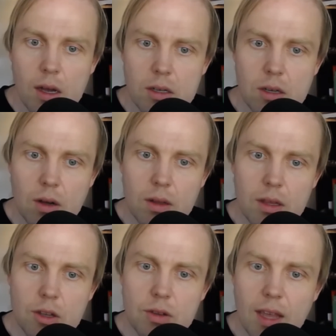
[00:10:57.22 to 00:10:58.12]
So
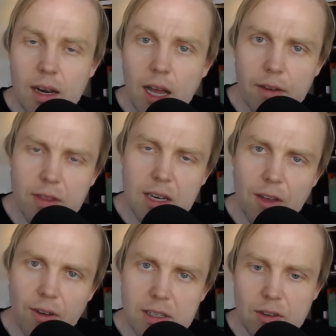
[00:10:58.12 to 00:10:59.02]
you then have the
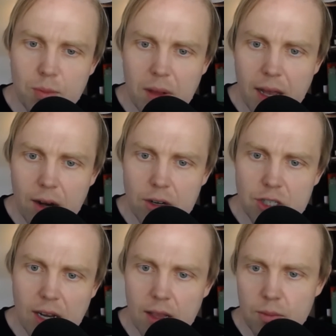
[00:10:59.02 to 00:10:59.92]
defensive player,
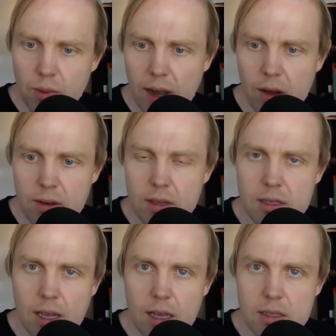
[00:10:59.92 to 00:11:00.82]
Jaylen Brown in
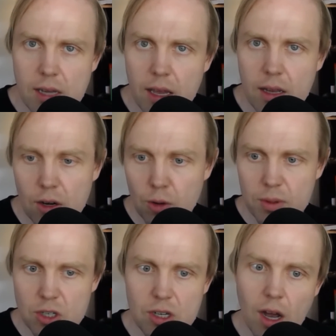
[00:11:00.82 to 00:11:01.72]
this case, take an
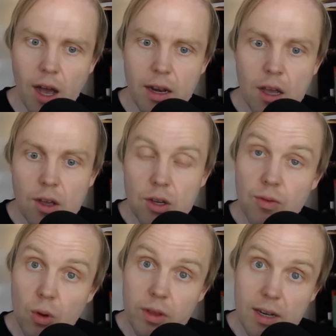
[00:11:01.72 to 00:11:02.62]
open shot.
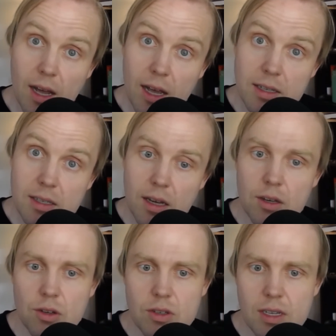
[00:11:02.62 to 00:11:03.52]
You roll the dice
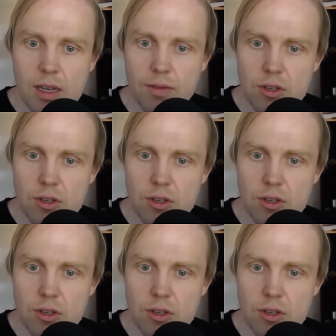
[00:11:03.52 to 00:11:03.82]
and you see if the